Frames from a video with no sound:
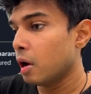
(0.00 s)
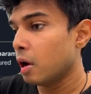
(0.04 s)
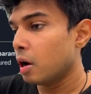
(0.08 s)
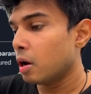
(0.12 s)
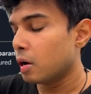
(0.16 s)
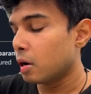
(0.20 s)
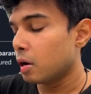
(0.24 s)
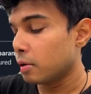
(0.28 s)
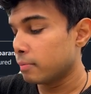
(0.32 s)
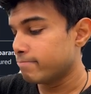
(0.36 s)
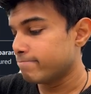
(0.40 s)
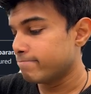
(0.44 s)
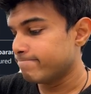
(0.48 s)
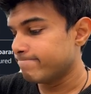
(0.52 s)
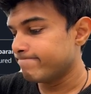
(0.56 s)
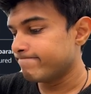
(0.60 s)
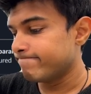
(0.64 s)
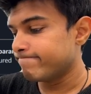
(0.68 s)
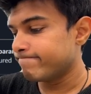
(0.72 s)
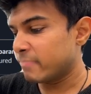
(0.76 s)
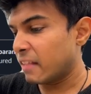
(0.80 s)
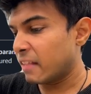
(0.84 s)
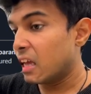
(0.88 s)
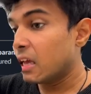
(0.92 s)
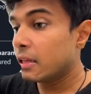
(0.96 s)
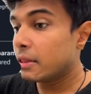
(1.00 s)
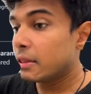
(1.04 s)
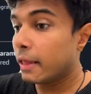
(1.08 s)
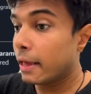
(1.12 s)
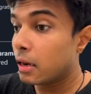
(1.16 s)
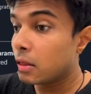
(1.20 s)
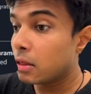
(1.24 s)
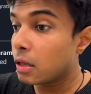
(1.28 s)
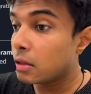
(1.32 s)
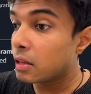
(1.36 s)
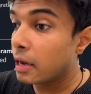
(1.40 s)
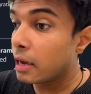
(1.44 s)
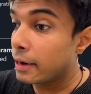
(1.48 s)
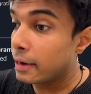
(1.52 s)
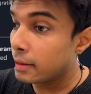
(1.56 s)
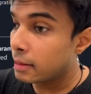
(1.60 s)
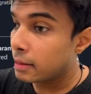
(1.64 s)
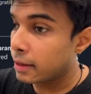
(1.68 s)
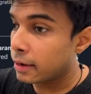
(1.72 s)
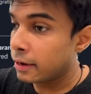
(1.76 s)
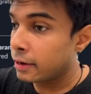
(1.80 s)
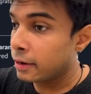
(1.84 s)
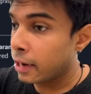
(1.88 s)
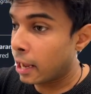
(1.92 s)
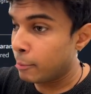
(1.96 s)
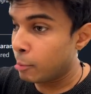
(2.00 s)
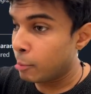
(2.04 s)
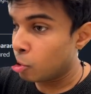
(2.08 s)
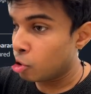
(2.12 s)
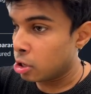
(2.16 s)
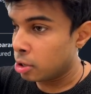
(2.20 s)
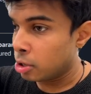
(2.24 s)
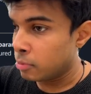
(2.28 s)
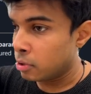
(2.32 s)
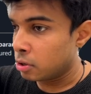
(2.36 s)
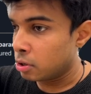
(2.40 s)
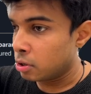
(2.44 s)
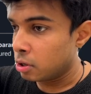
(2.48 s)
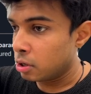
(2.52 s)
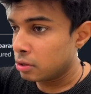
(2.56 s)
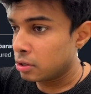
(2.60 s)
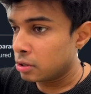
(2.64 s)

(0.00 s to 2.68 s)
there is a 30-second timeout limit.